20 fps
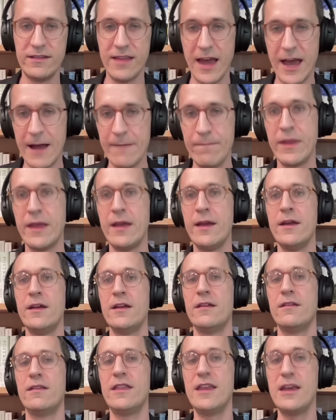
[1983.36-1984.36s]
that
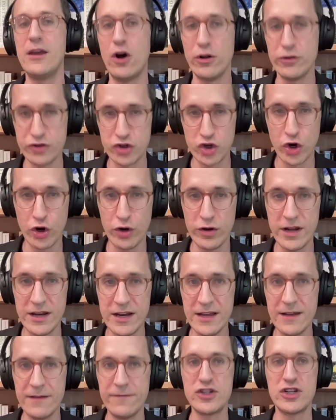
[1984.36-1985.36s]
the
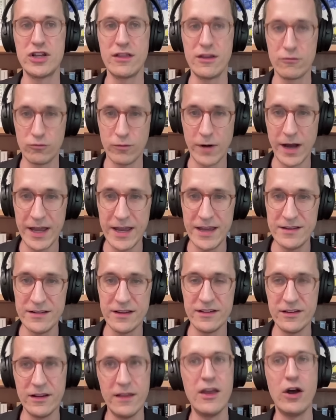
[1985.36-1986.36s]
alternative to the right,
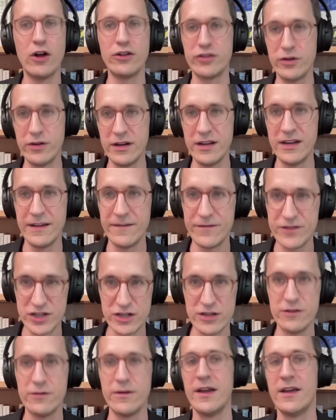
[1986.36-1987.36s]
the alternative
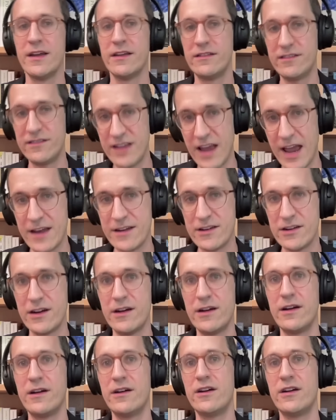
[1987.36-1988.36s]
to
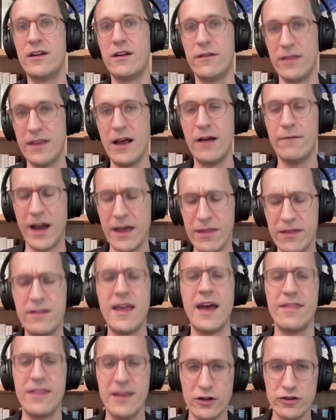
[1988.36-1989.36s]
standard, the, rather, yeah,
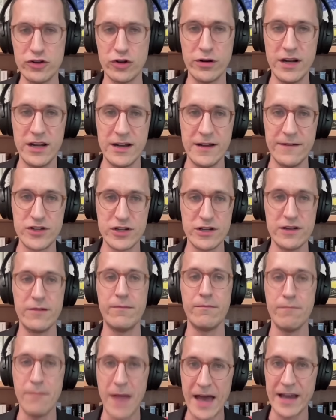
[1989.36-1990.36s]
the alternative to
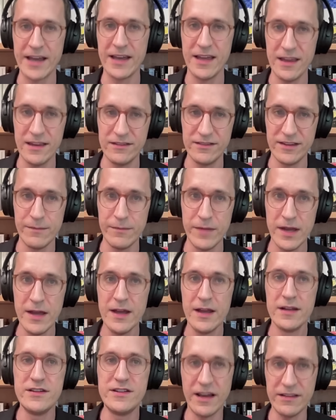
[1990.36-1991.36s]
MAGAism
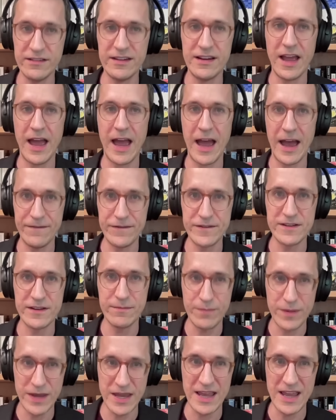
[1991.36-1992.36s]
doesn't have to
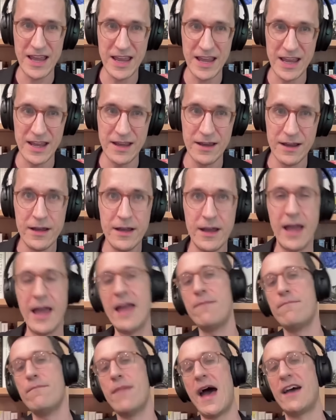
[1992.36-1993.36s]
be
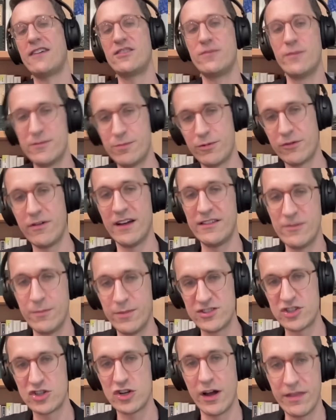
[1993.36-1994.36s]
a maximalist progressive
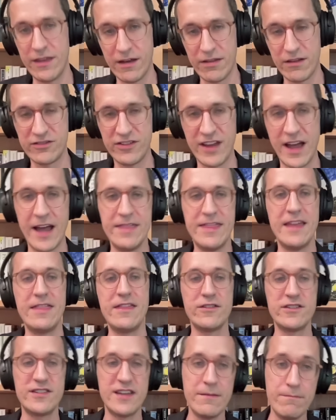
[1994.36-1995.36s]
position on the other side, that
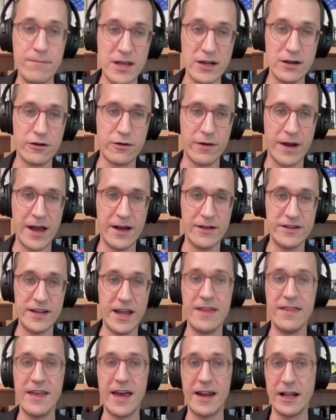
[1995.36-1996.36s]
there's a middle ground,
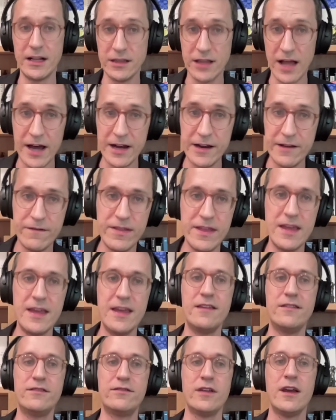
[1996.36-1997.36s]
and that a lot of
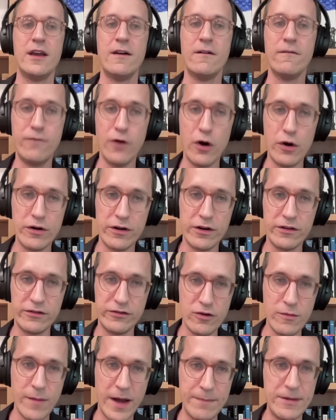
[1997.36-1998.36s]
these voters
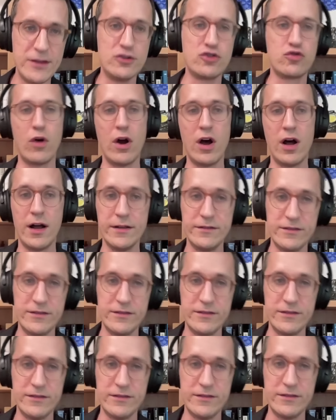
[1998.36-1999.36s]
who might be drawn to
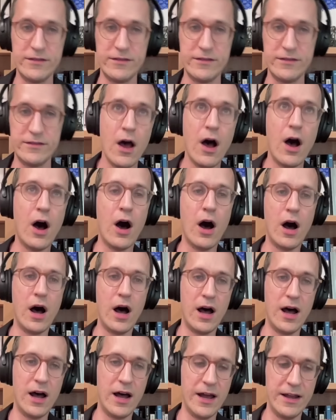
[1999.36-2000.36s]
Trump
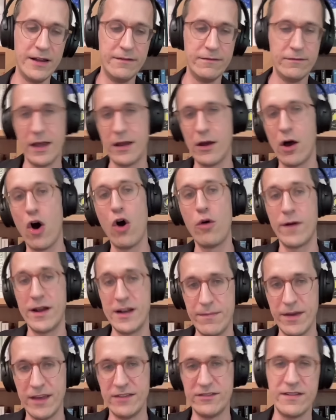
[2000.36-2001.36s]
on like
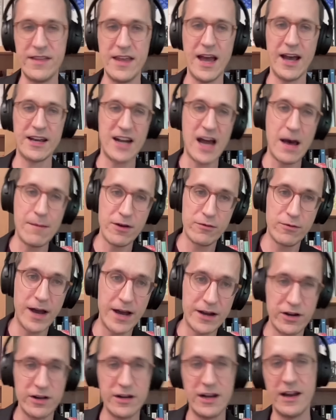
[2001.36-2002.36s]
already based on the economic
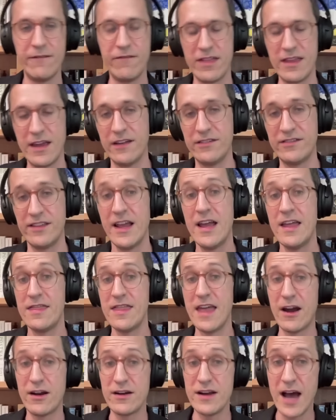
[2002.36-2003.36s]
record and everything else,
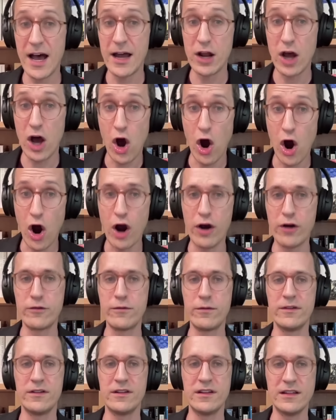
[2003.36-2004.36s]
they are not hard
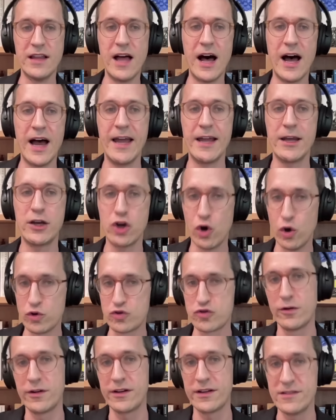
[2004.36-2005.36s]
line
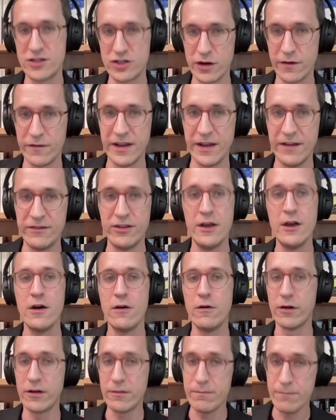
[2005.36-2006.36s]
cultural conservatives
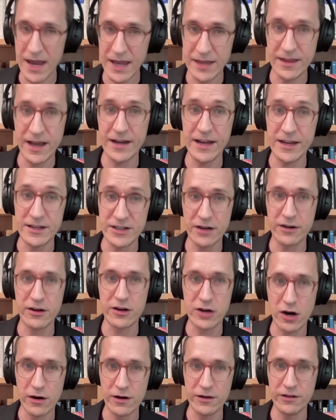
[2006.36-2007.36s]
who are mainlining Tucker
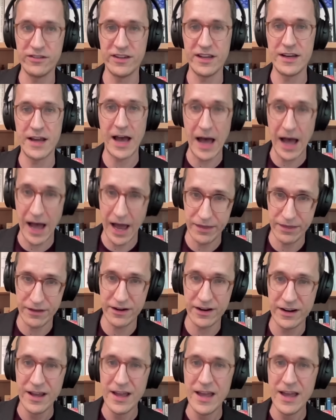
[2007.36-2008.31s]
Carlson either.